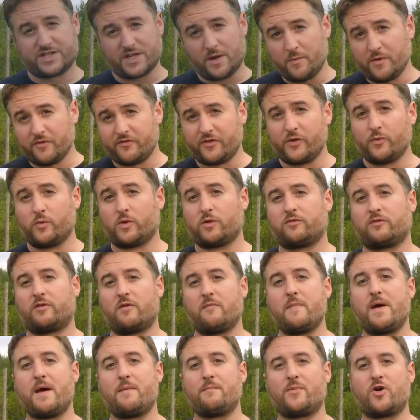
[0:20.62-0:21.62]
some of you will
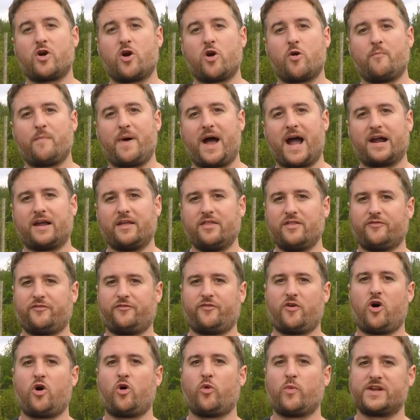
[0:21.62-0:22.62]
remember, back in the
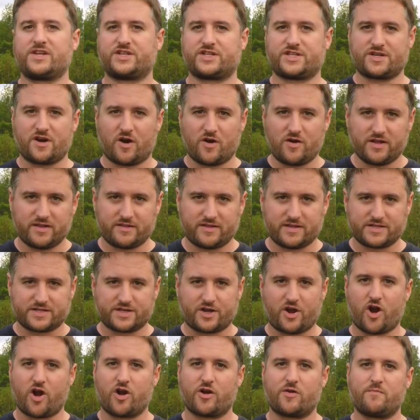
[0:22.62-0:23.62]
fall, we started this
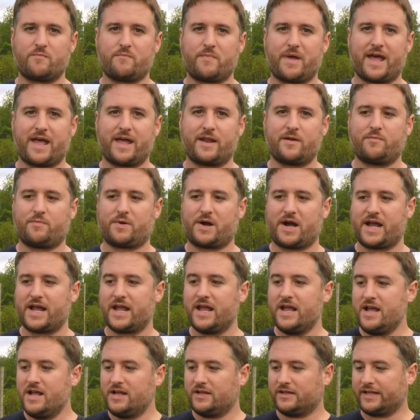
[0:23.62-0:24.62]
garden bed by
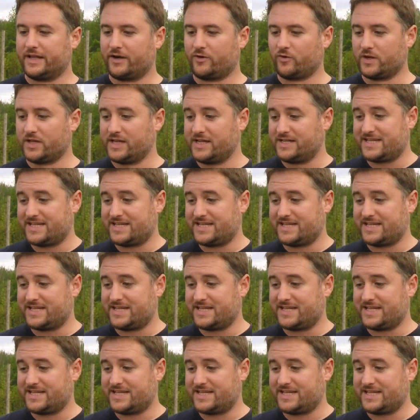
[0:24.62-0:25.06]
literally